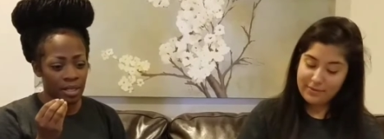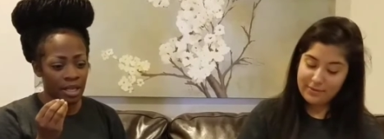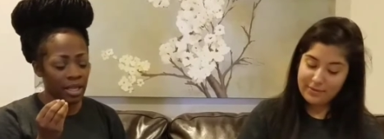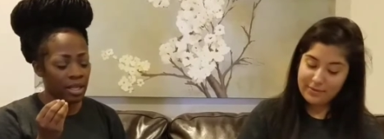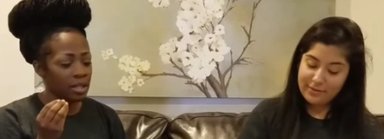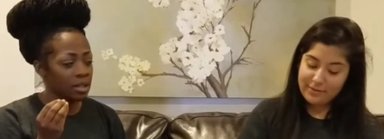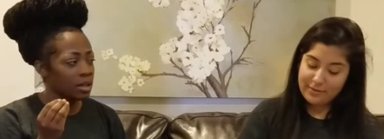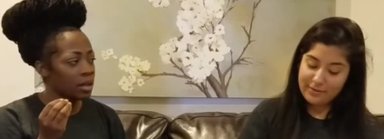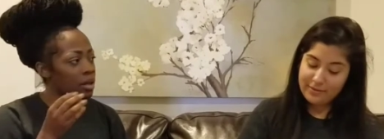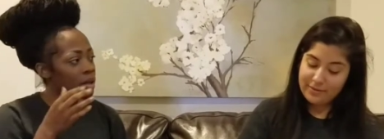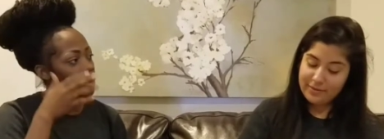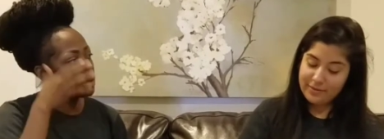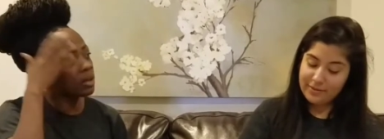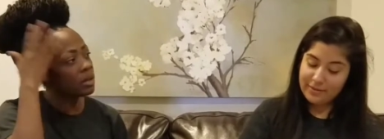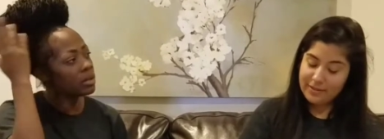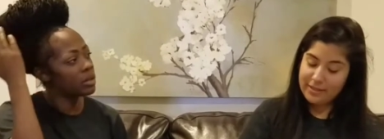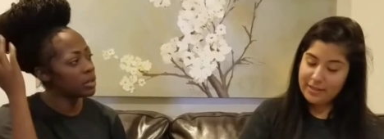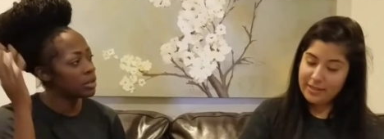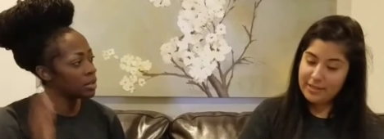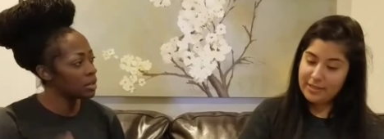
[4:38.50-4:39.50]
Speaker 1: Like,
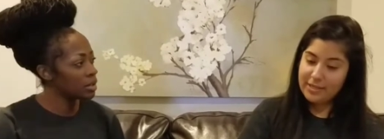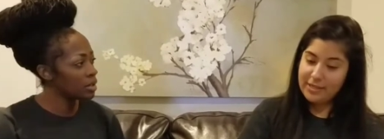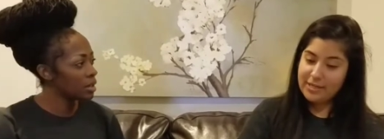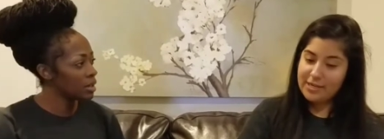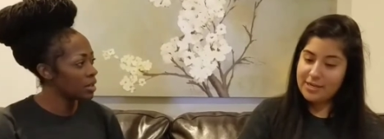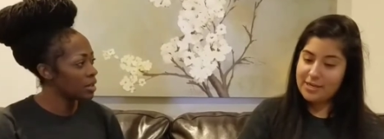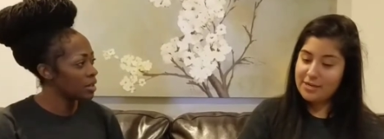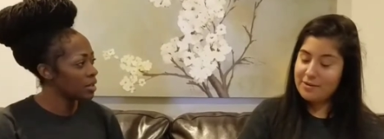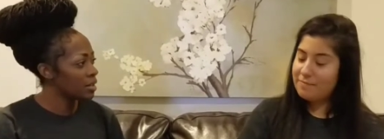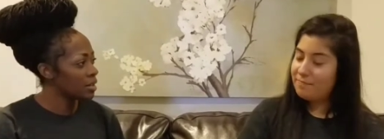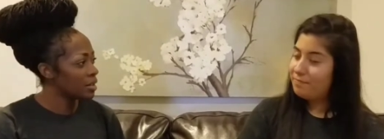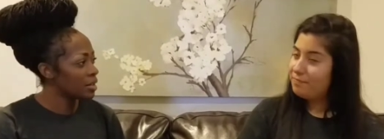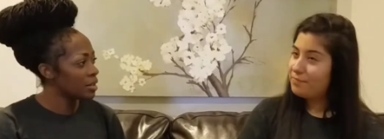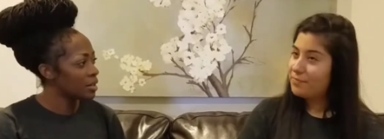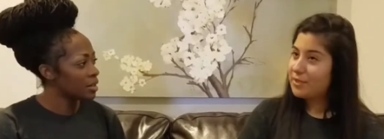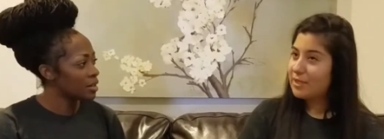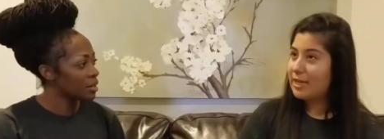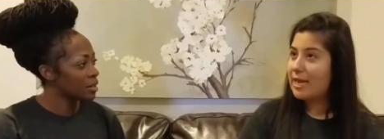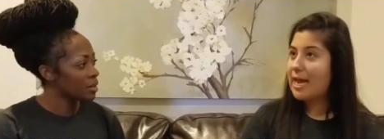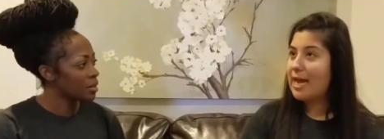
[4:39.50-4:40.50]
oh.
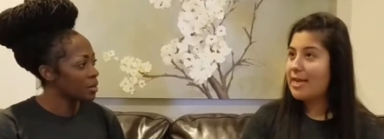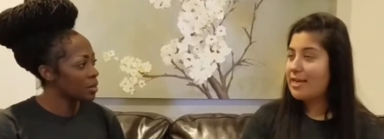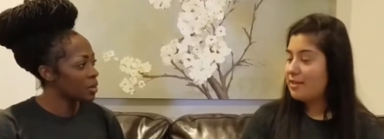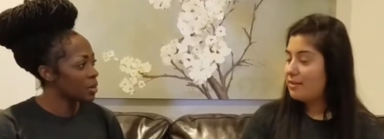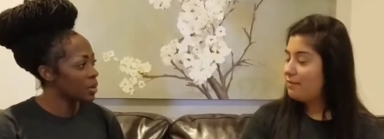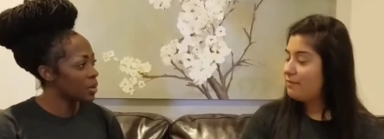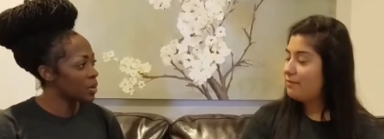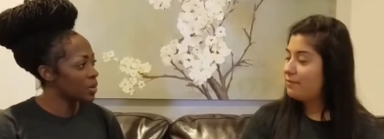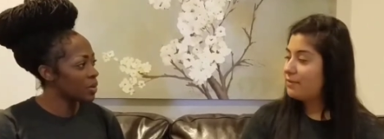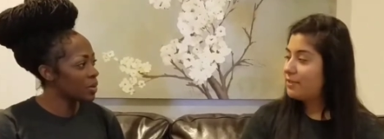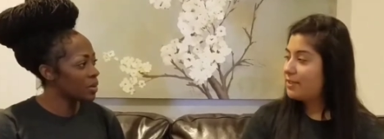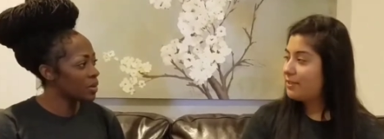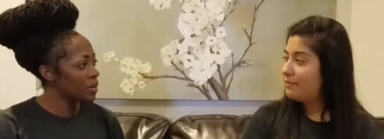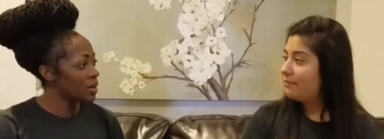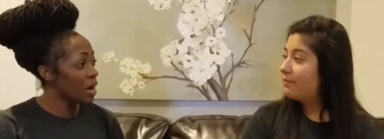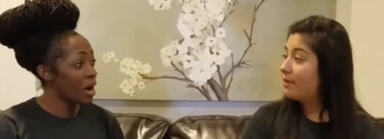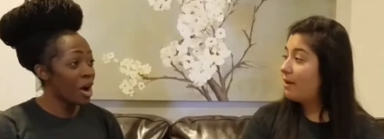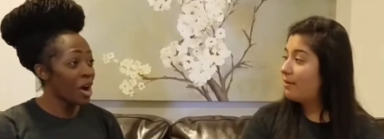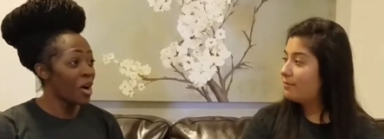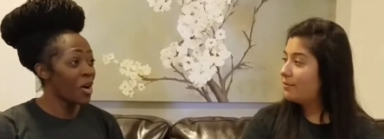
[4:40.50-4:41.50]
Speaker 2: Kind of, it's
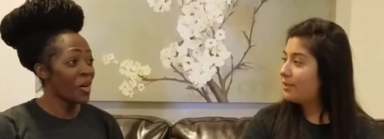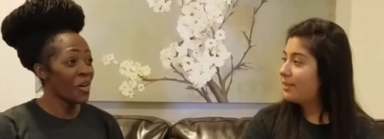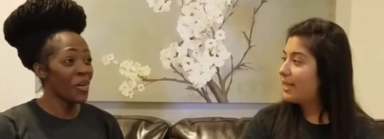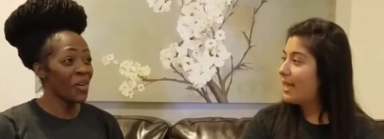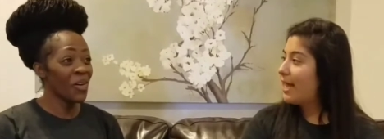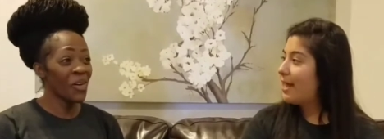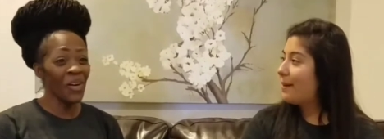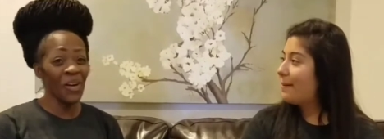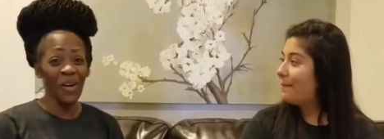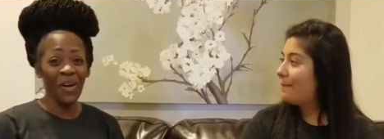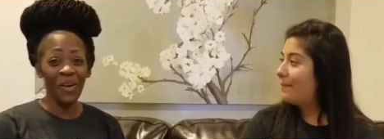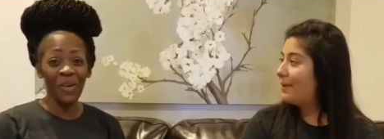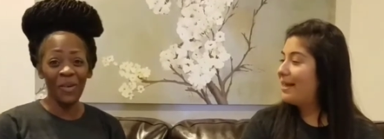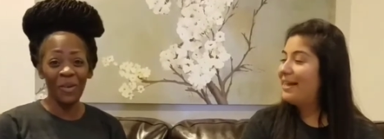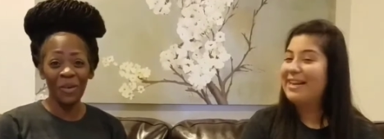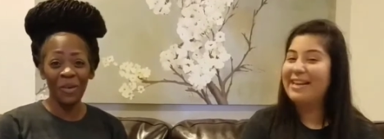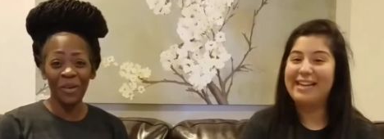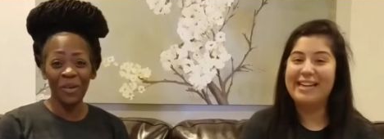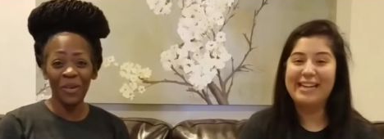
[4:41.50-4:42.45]
involved with that. Oh!